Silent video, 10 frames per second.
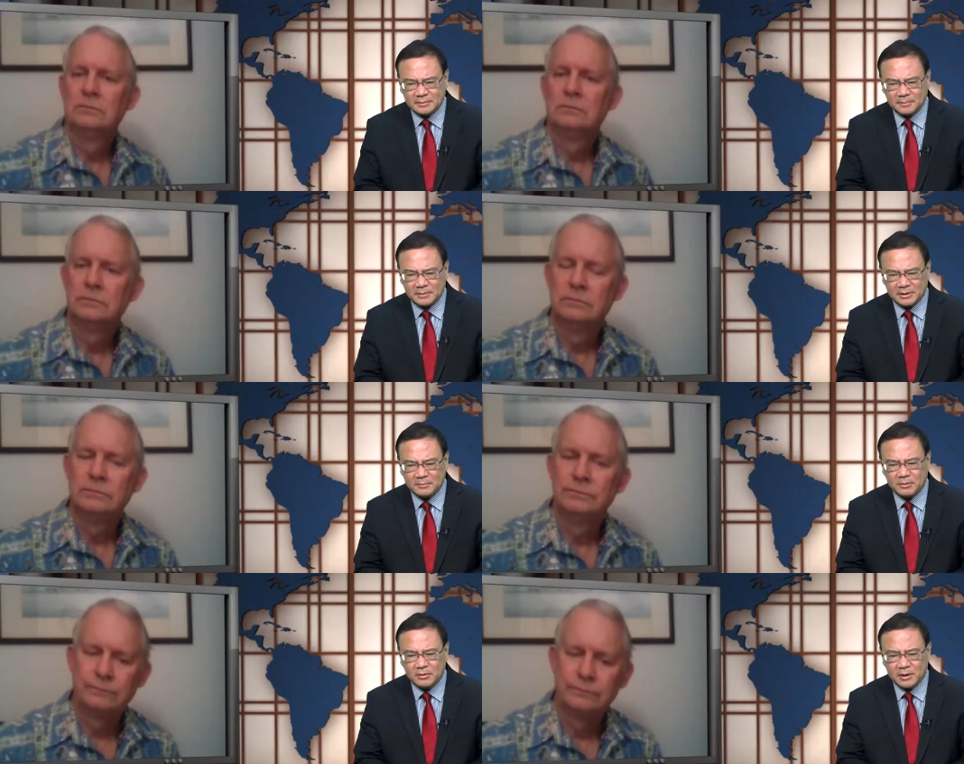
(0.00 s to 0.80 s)

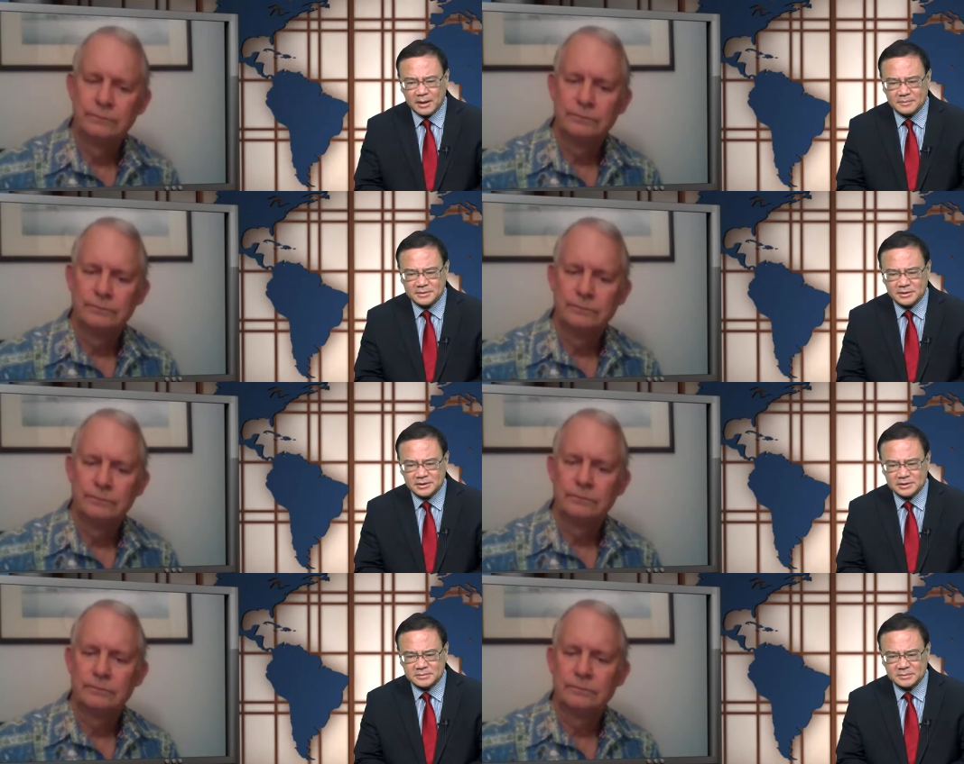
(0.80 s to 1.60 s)
Speaker 1: public programs
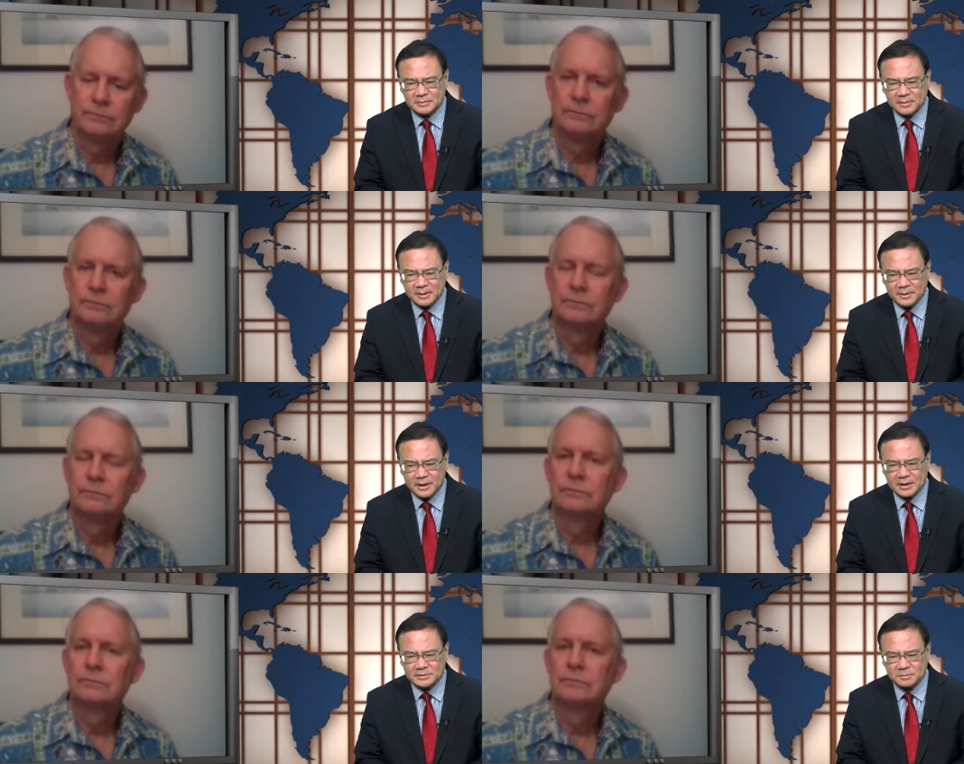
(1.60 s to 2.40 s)
such as
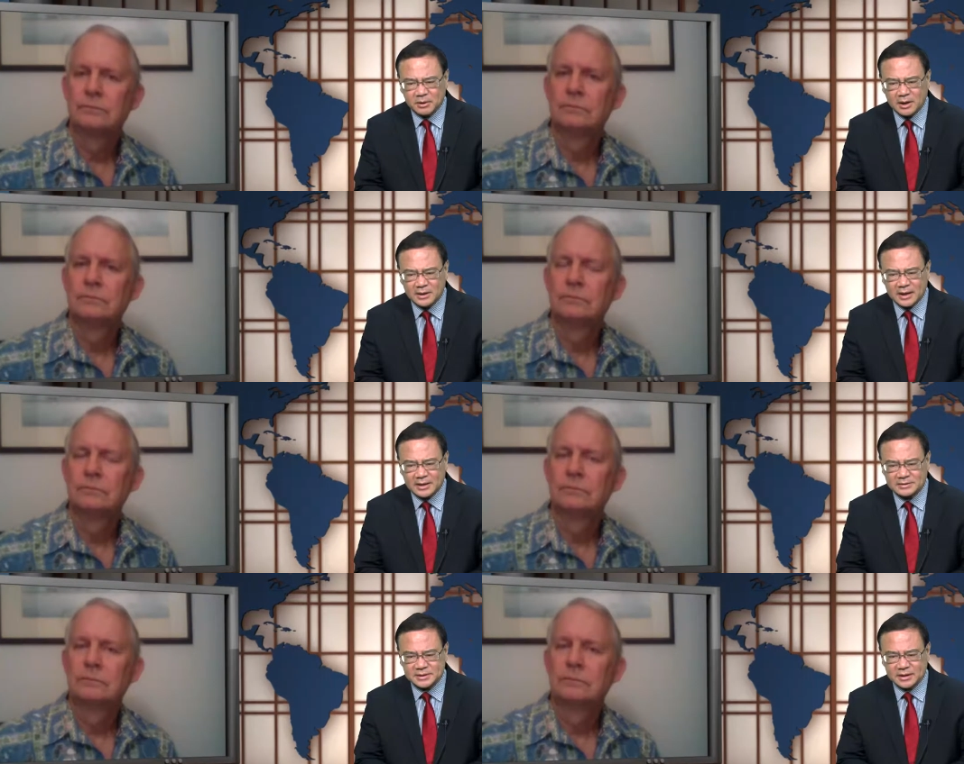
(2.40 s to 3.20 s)
PBS
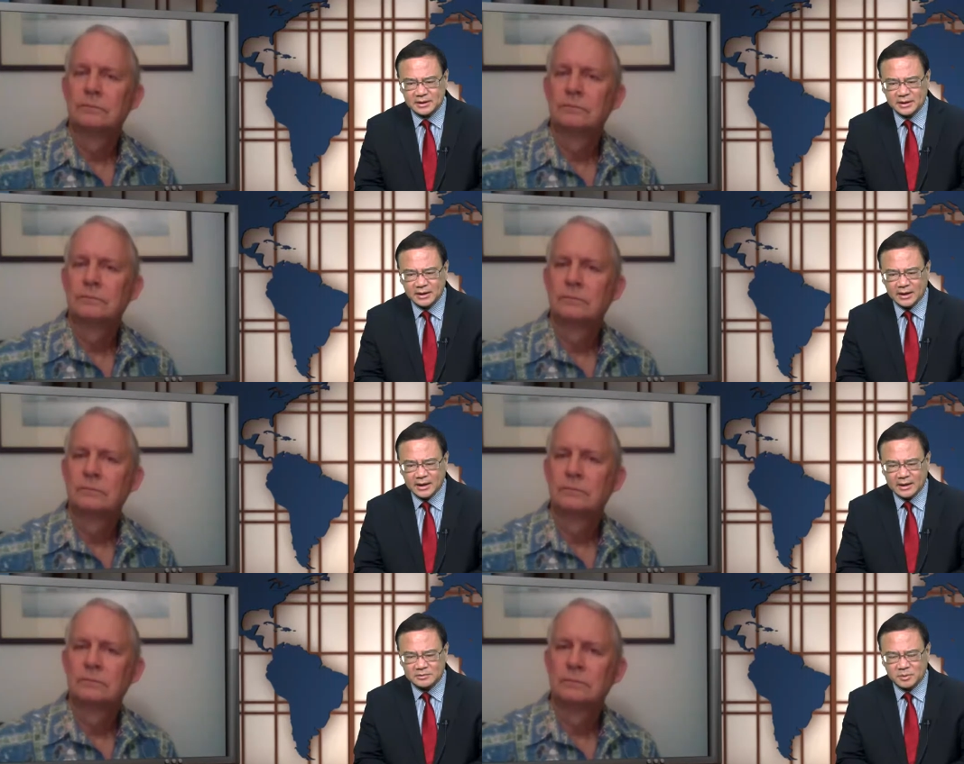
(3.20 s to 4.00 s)
broadcasting,
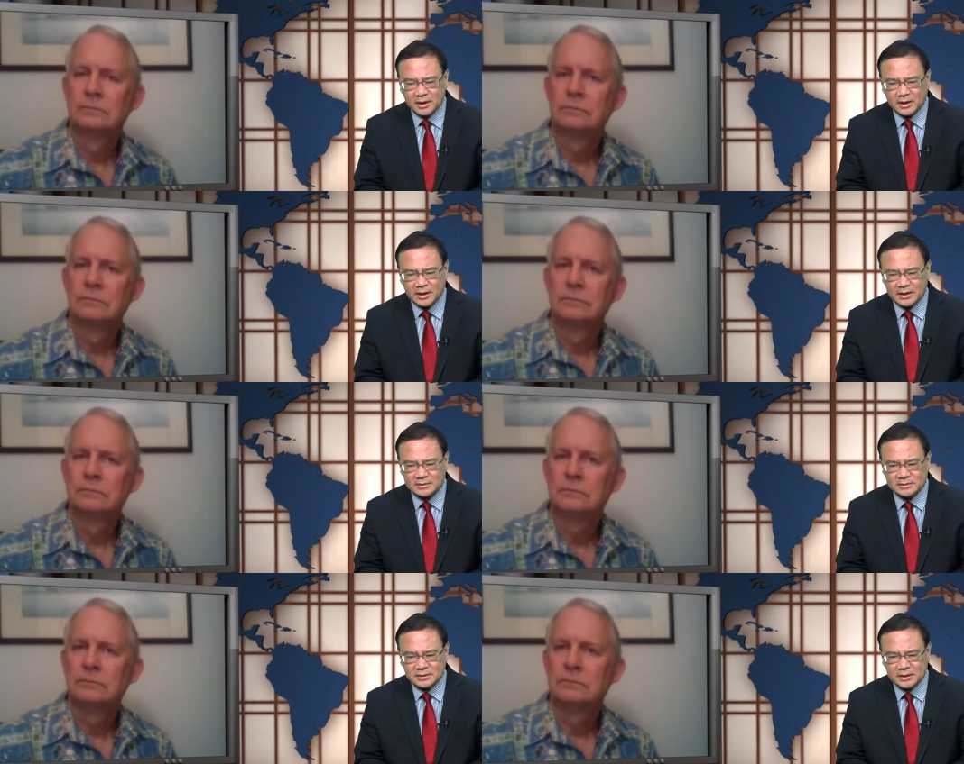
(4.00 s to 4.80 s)
as well
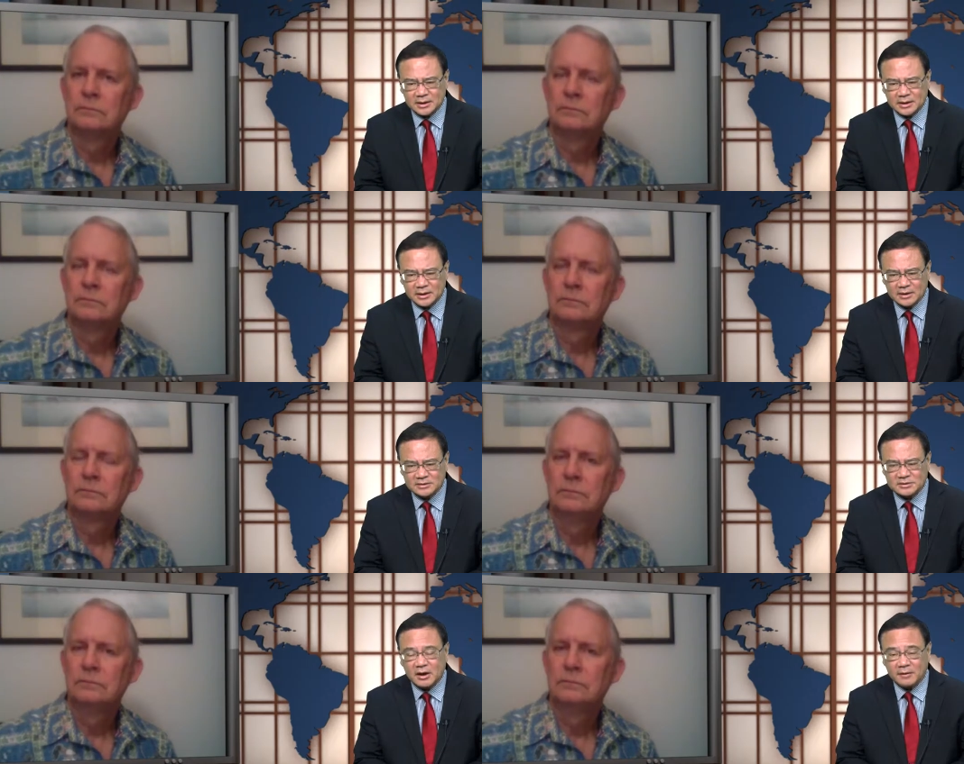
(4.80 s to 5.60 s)
as
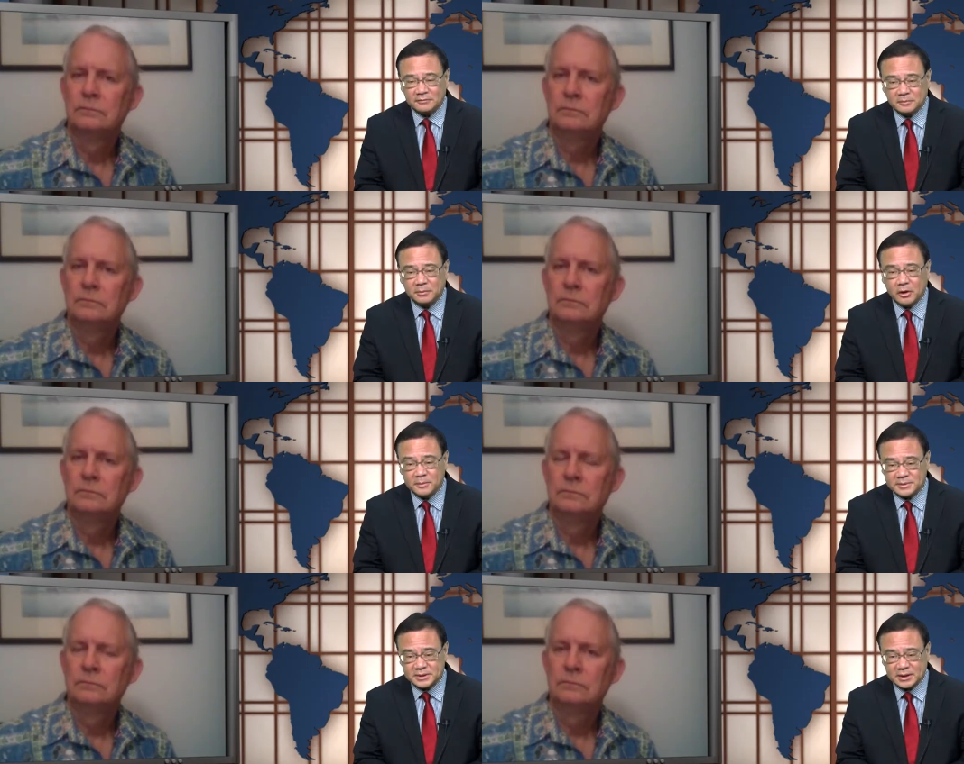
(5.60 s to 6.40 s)
soft
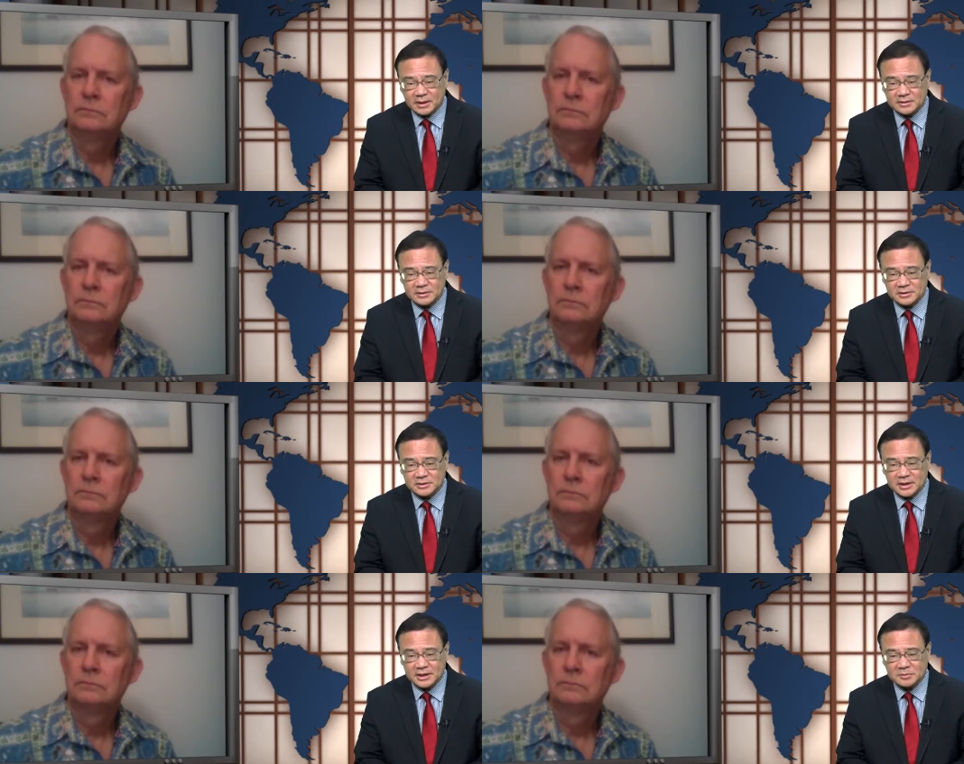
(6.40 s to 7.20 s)
diplomacy such
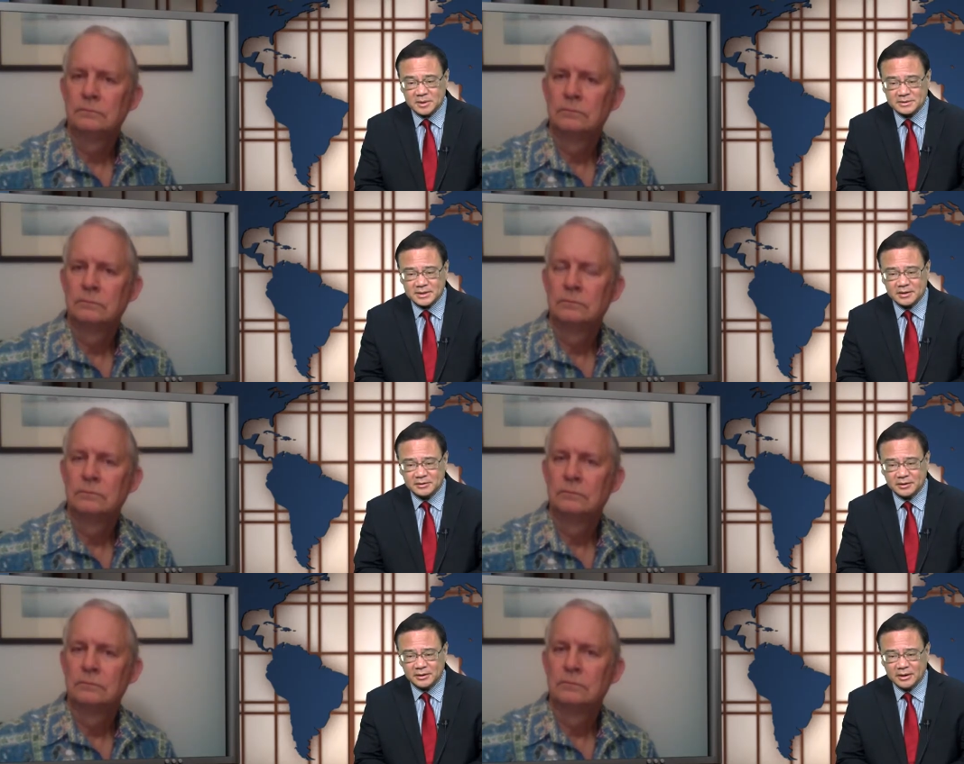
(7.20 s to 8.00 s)
as the East-West
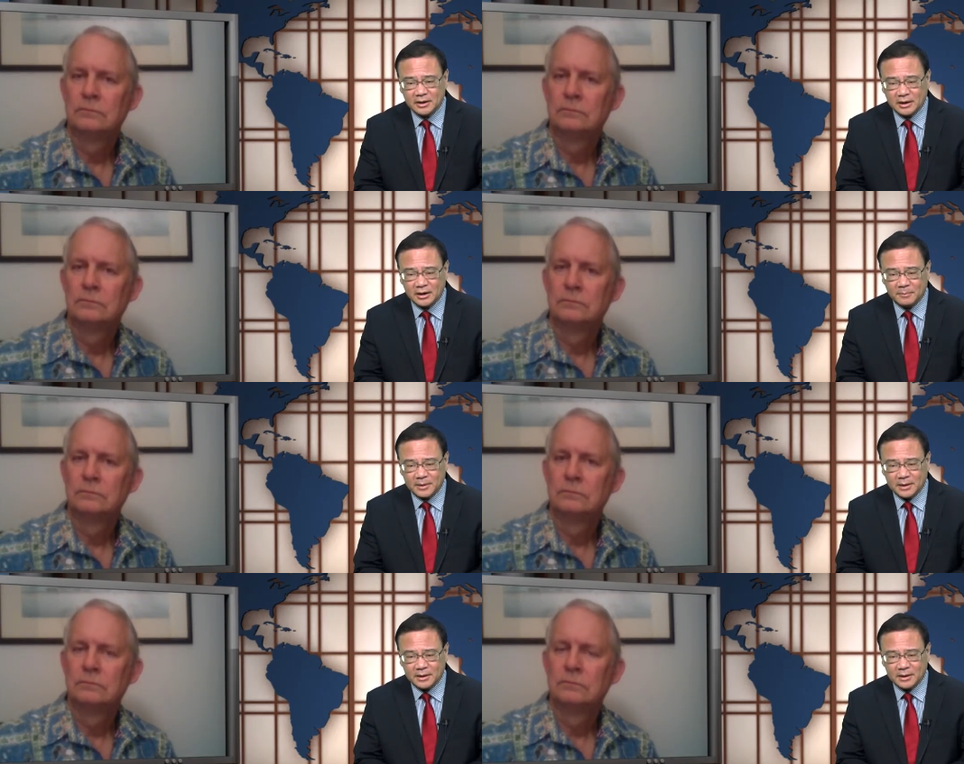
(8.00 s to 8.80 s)
Center, are
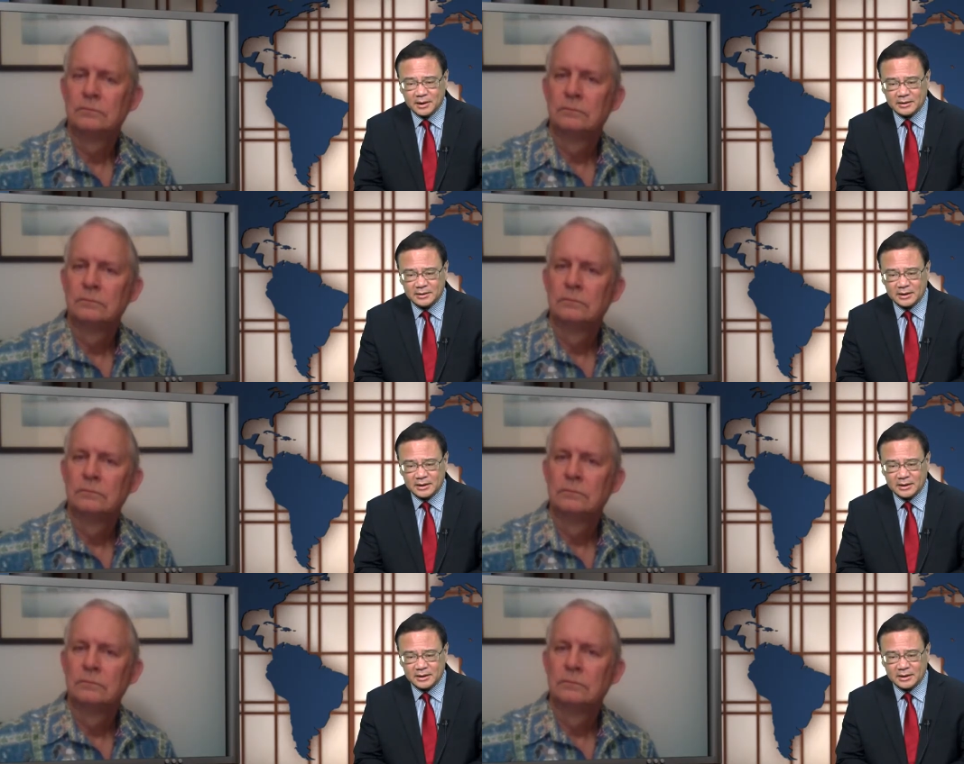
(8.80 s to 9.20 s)
being cut.